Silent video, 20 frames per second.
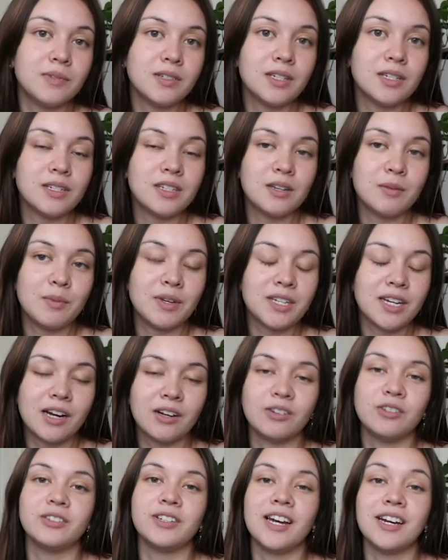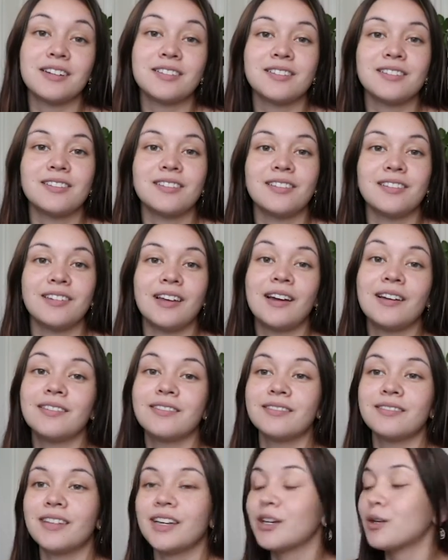to see me tackle next. That
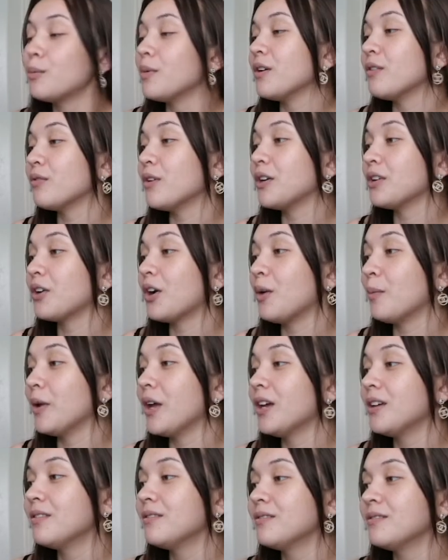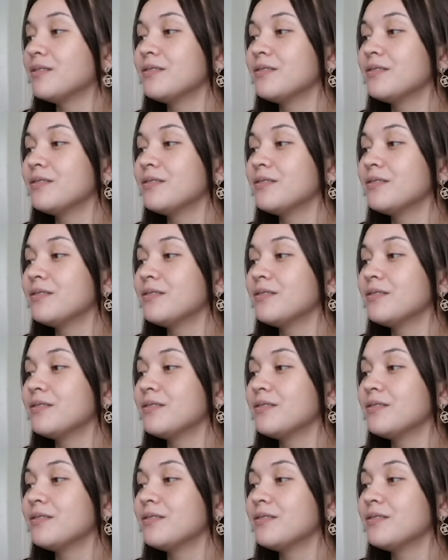could be a fun comment.